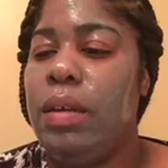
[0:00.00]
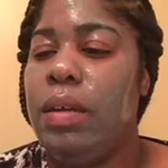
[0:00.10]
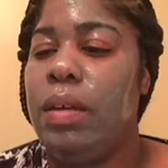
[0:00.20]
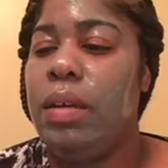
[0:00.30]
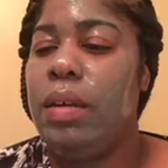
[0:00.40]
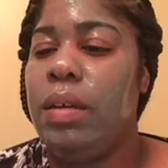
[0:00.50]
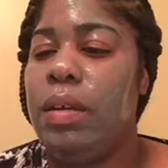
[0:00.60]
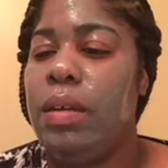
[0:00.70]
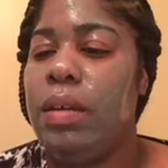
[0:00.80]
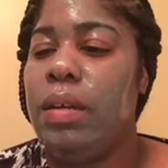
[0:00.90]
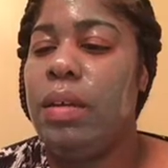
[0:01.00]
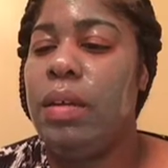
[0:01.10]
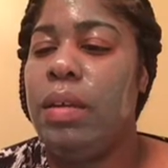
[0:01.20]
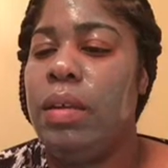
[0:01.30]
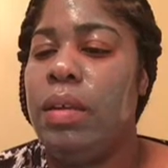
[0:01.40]

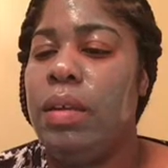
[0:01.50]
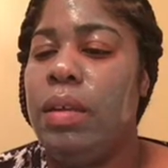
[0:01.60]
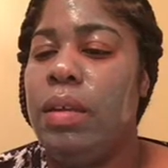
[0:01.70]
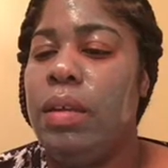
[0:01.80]
No one is speaking in this clip.